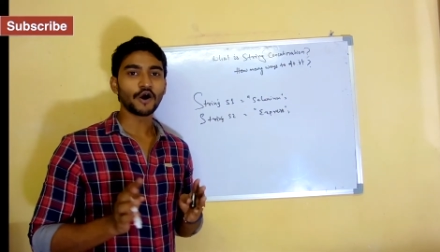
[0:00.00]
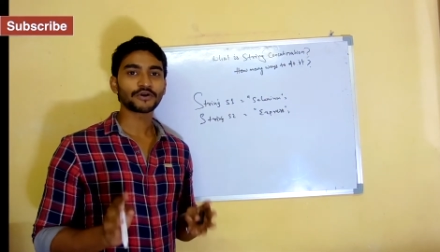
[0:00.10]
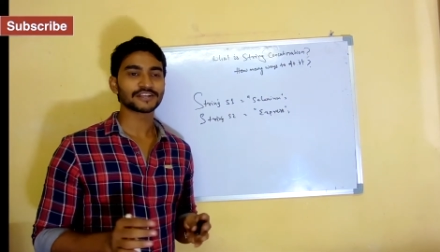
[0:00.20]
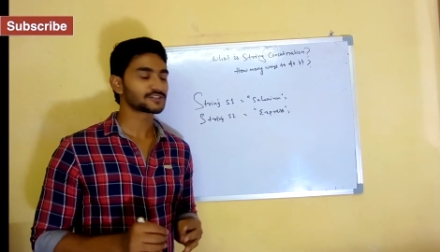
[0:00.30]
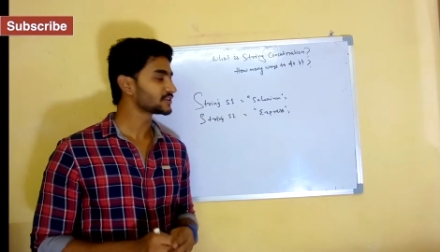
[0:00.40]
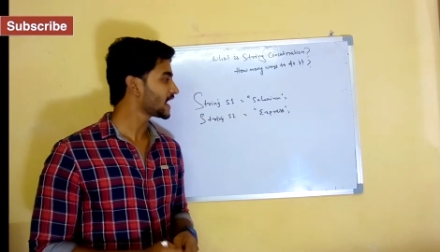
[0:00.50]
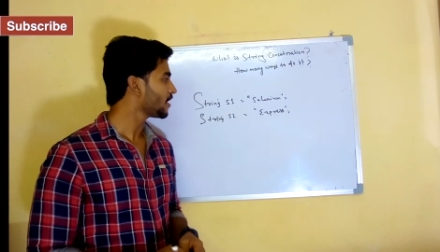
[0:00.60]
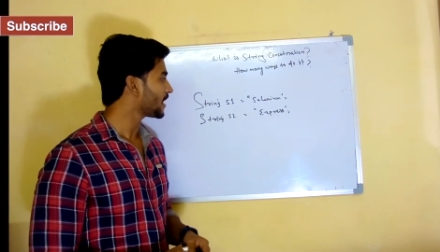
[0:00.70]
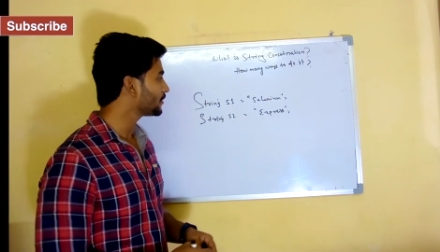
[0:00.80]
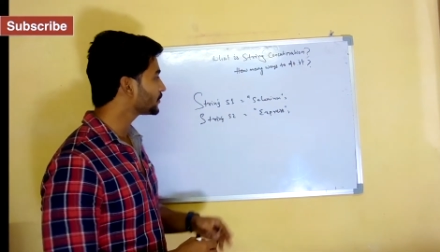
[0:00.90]
Okay, so
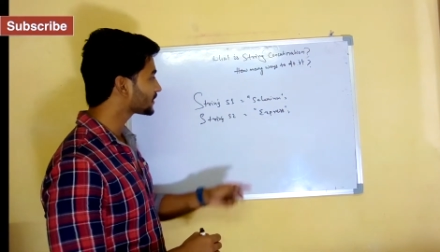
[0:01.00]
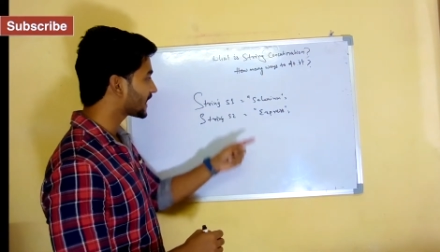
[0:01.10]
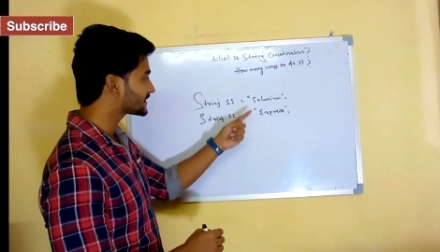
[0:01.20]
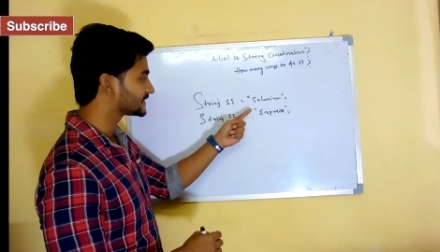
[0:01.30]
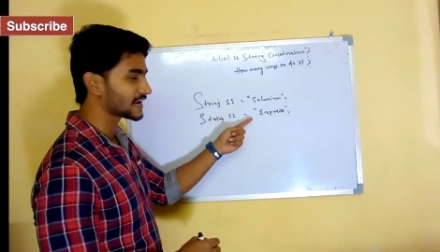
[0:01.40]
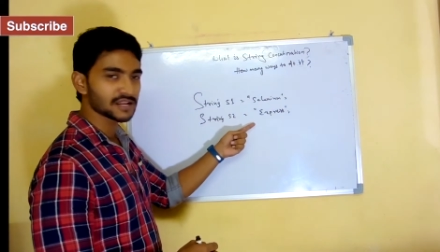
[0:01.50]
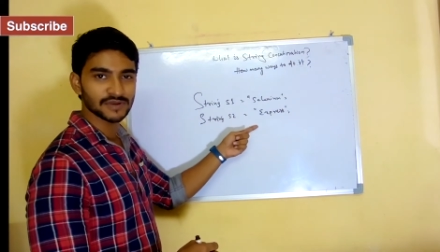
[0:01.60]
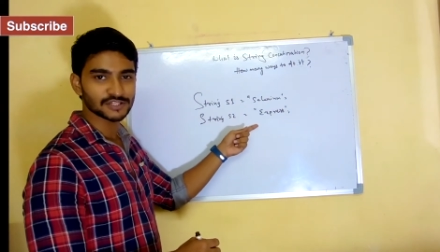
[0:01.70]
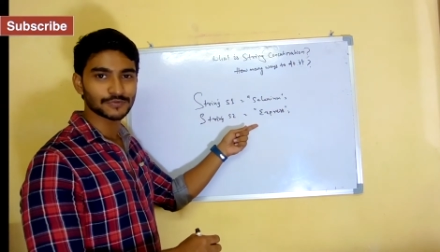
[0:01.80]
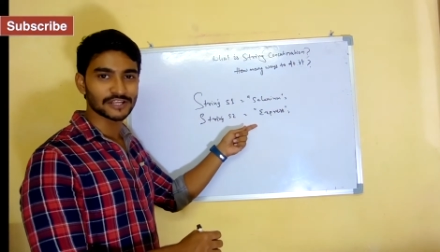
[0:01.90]
now I want to get
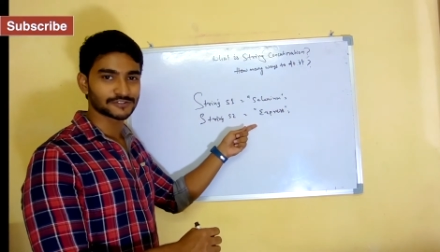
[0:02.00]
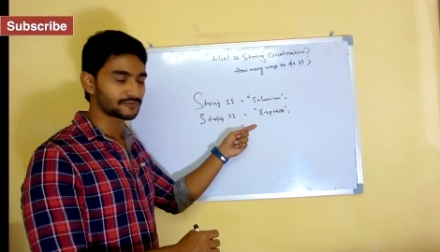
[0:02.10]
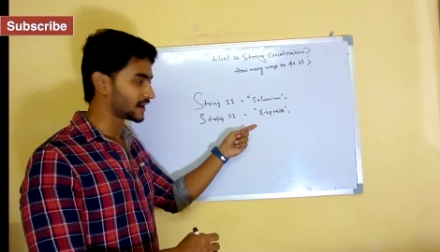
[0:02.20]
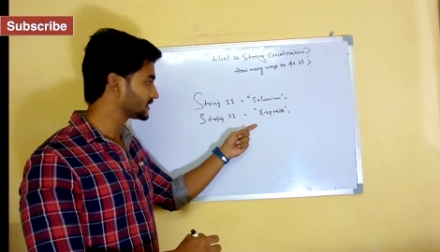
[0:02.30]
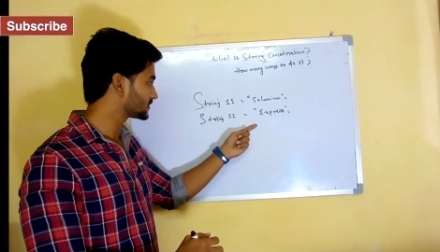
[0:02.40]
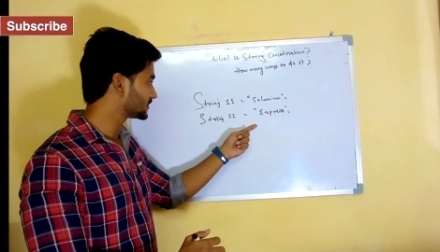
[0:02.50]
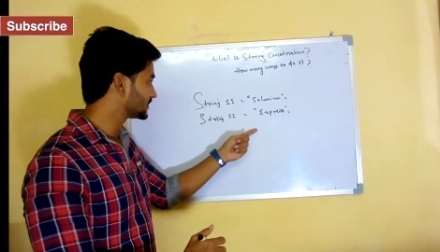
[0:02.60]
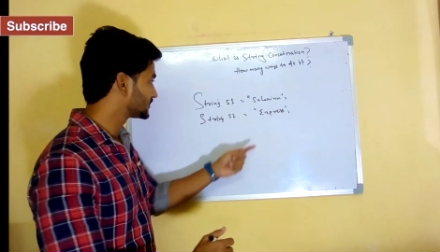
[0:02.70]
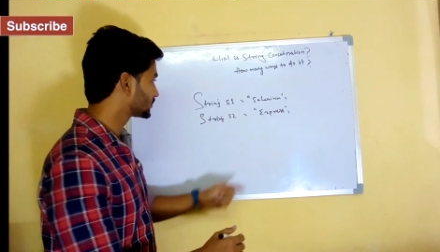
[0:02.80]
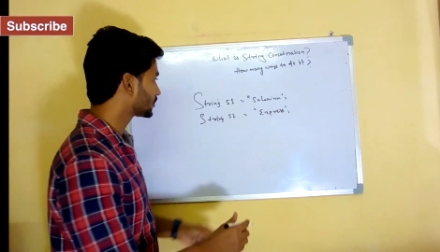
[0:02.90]
selenium expressed, right?
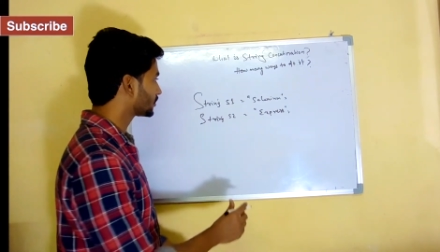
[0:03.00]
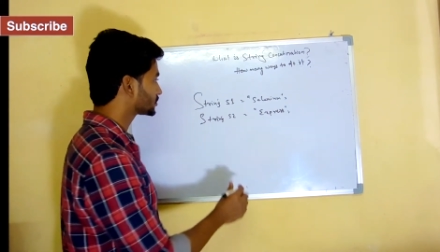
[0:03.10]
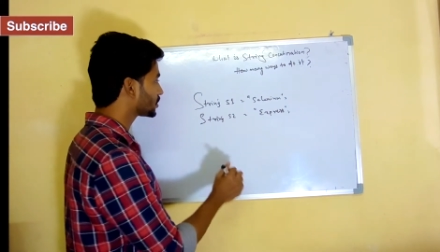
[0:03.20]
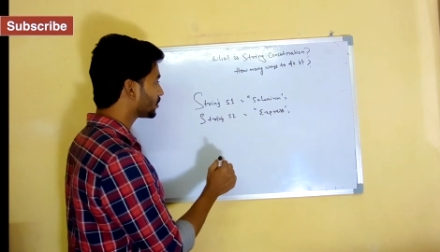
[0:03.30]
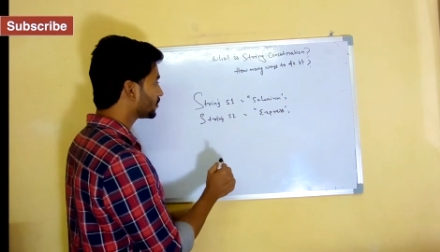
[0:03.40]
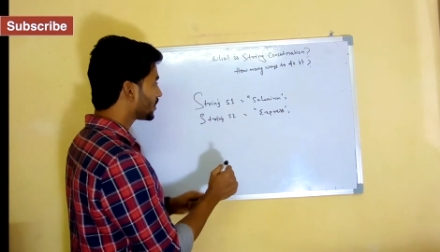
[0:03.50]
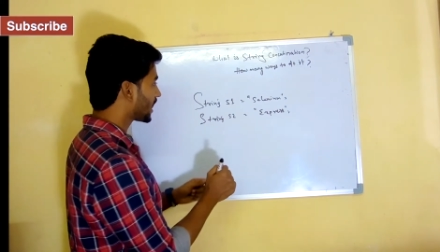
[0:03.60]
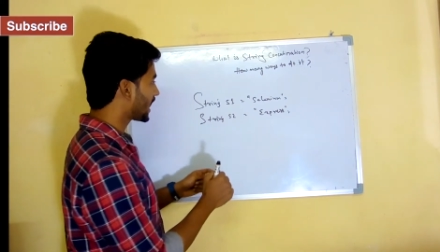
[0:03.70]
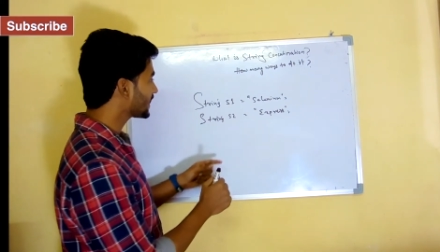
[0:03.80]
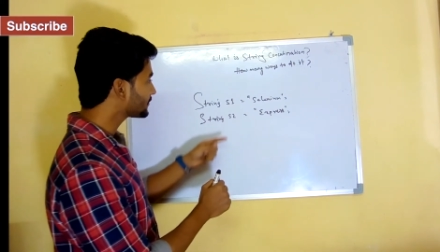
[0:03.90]
So
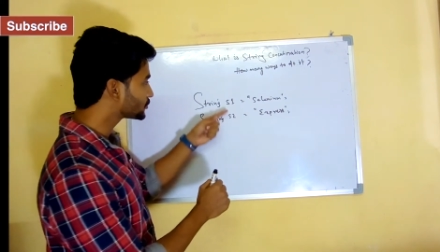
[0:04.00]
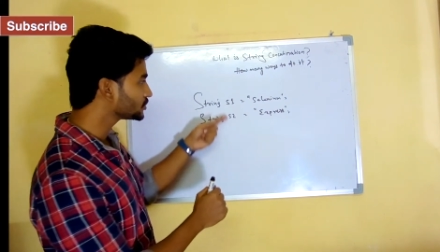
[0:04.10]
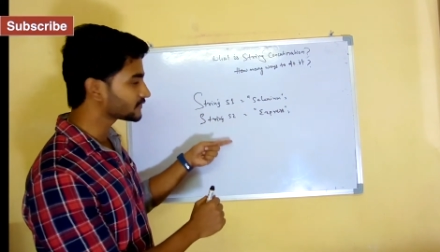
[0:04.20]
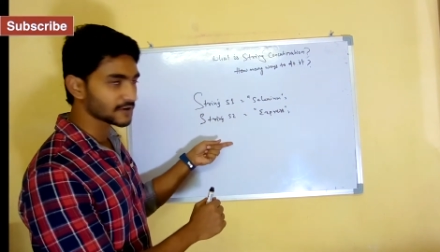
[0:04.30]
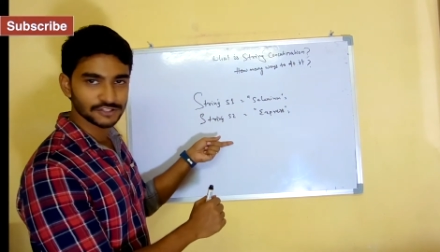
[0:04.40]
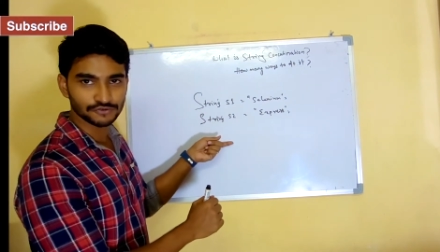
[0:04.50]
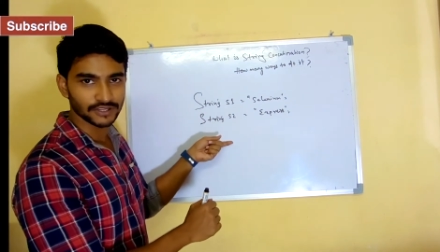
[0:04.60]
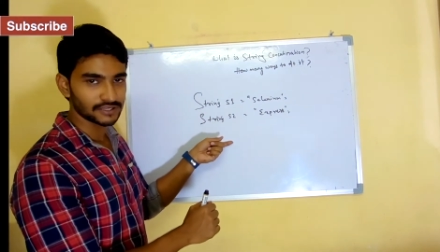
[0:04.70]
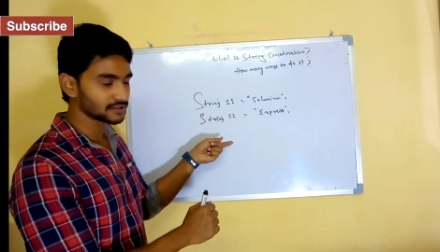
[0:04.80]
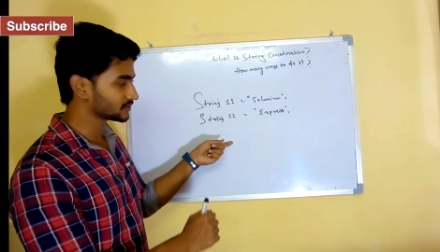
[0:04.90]
I have two different
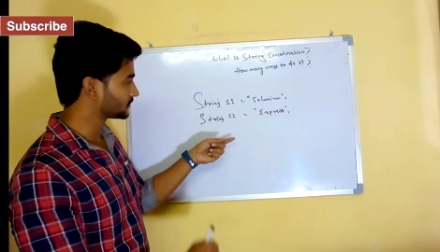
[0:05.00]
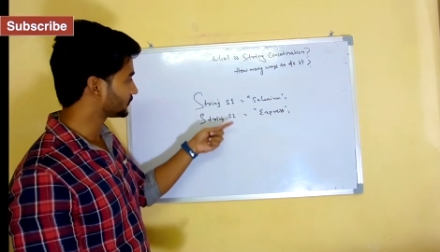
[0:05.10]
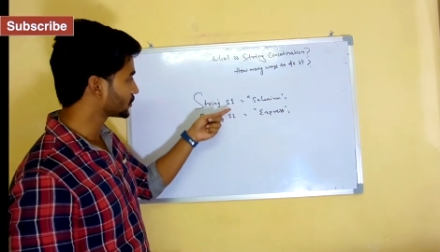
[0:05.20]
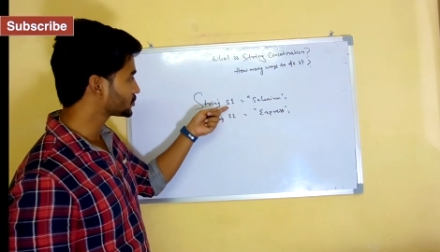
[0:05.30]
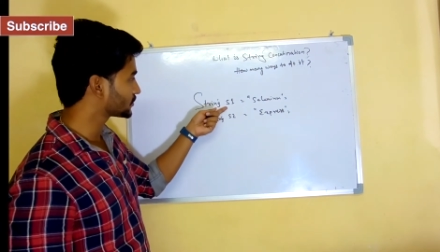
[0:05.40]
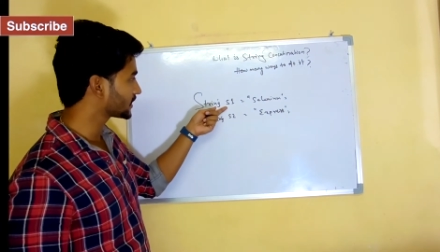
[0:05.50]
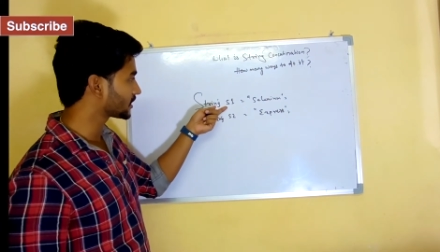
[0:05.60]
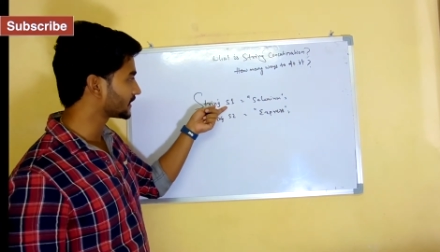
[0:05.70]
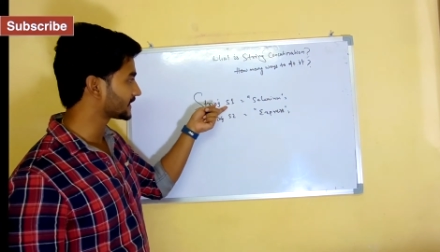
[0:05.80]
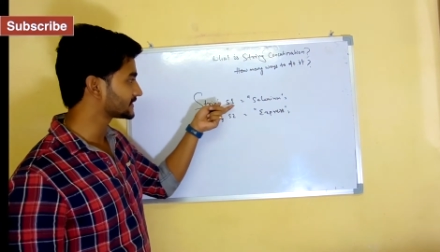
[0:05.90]
string. The first
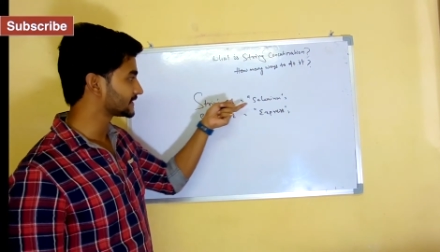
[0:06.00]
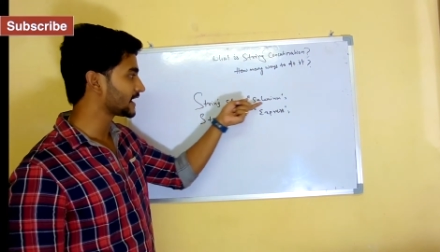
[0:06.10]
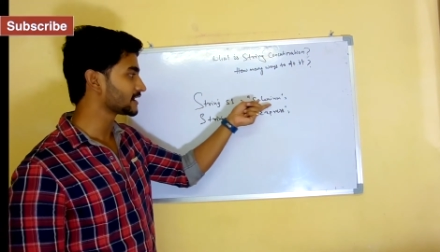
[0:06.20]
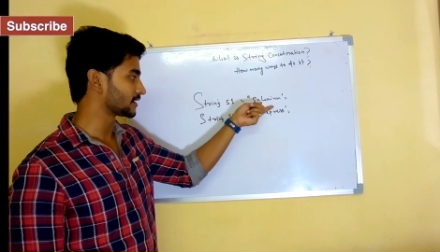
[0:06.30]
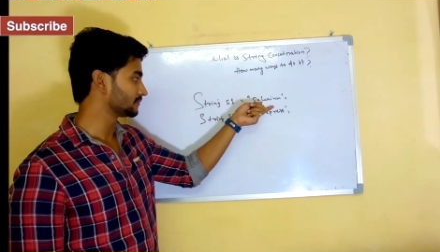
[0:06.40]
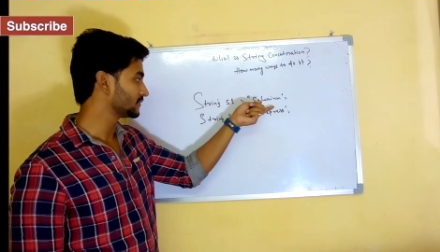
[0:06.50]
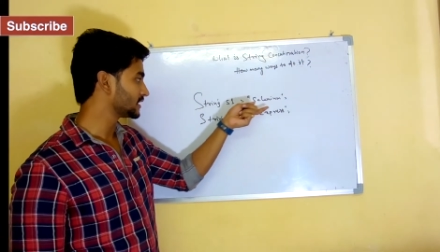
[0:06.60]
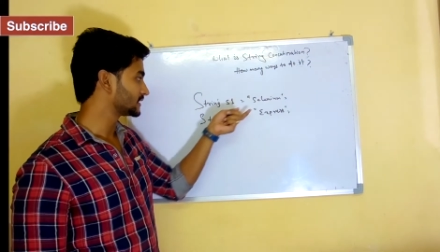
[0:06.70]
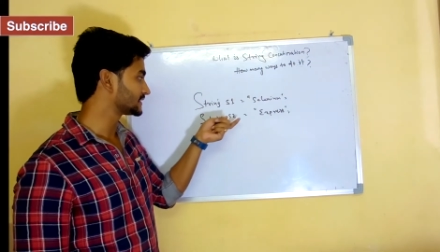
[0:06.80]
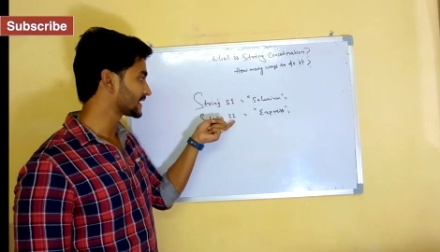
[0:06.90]
string contains selenium.
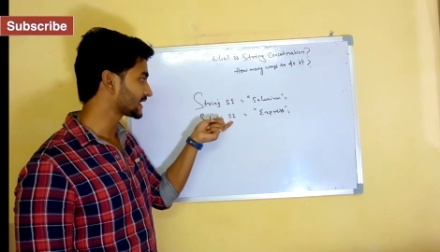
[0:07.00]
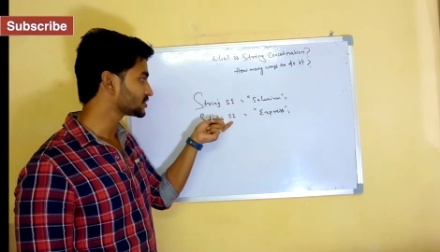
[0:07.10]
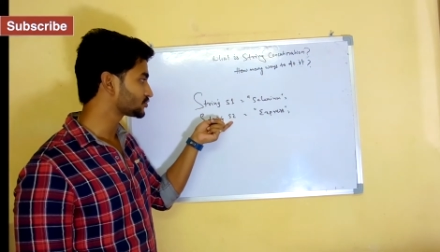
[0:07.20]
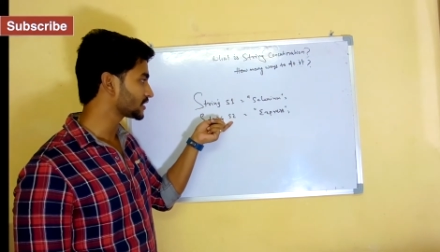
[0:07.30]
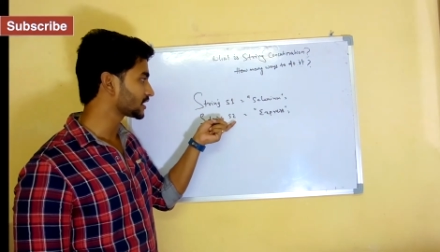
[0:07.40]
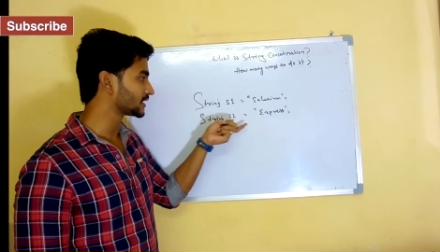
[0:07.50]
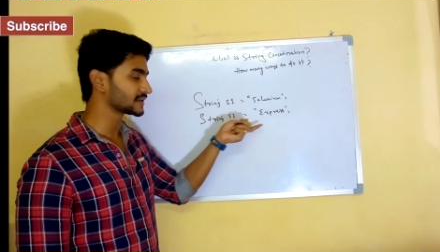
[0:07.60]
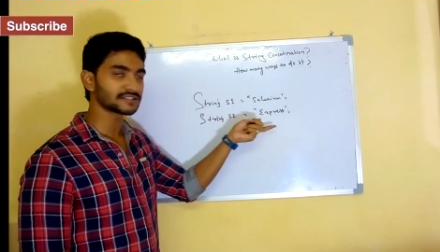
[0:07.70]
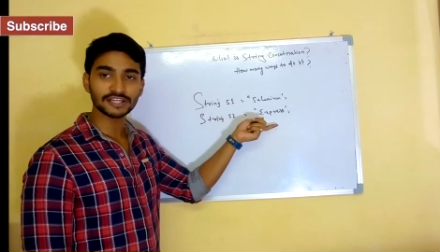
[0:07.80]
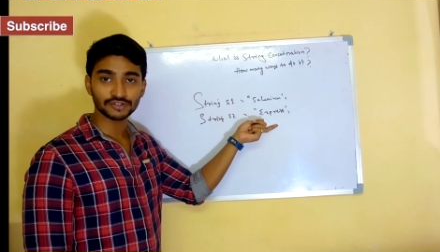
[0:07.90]
The second string
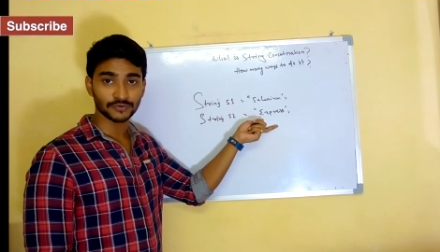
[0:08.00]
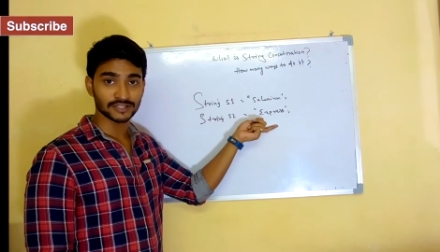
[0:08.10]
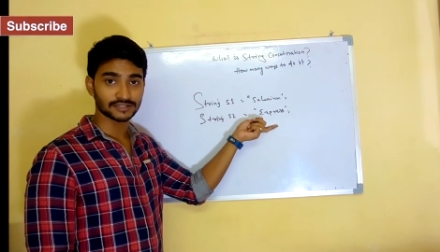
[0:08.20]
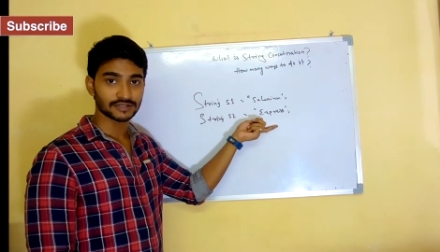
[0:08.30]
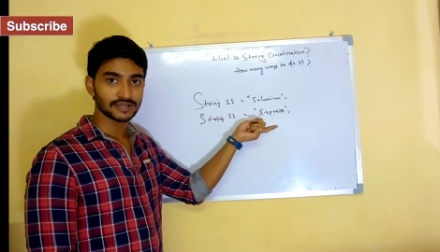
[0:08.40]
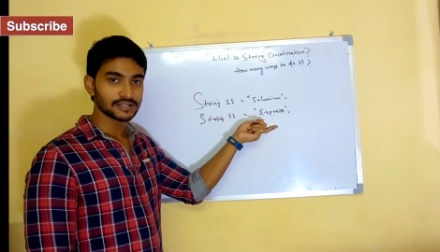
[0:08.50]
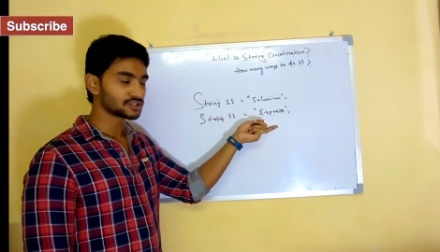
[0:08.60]
contains express.